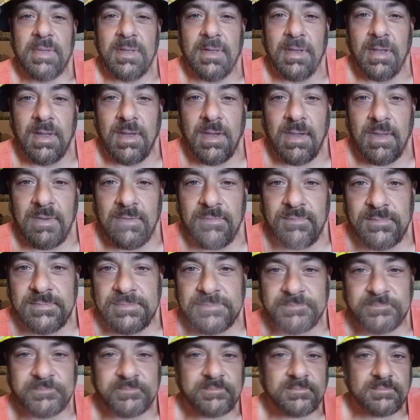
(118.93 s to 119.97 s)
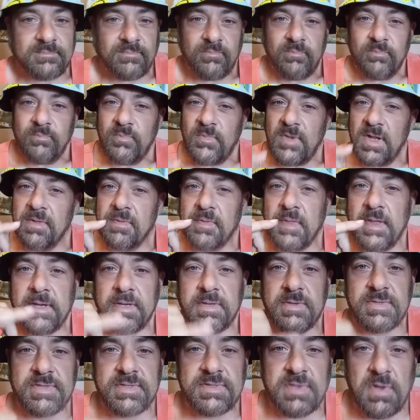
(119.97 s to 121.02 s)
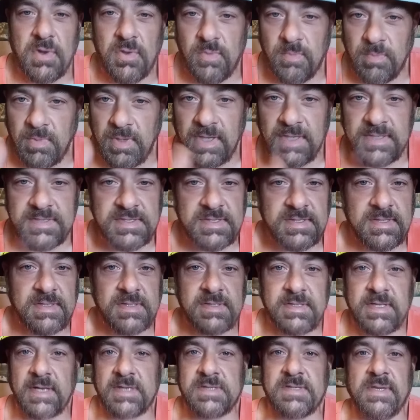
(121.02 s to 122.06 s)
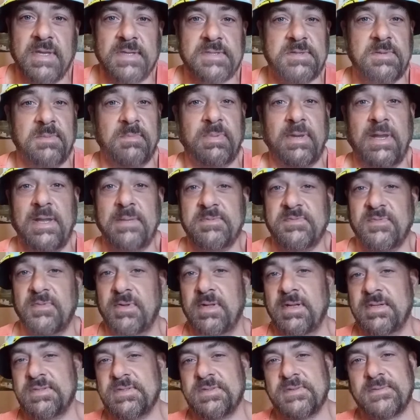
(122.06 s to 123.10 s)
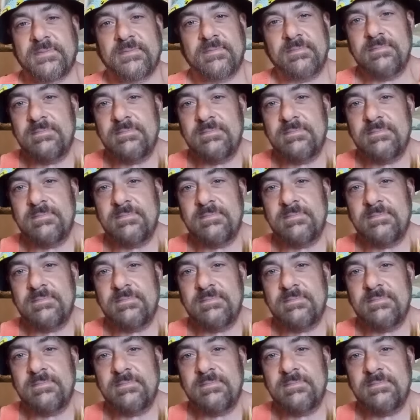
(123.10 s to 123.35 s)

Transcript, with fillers: in love. Thank you so much to Dick Custom Pipes for this.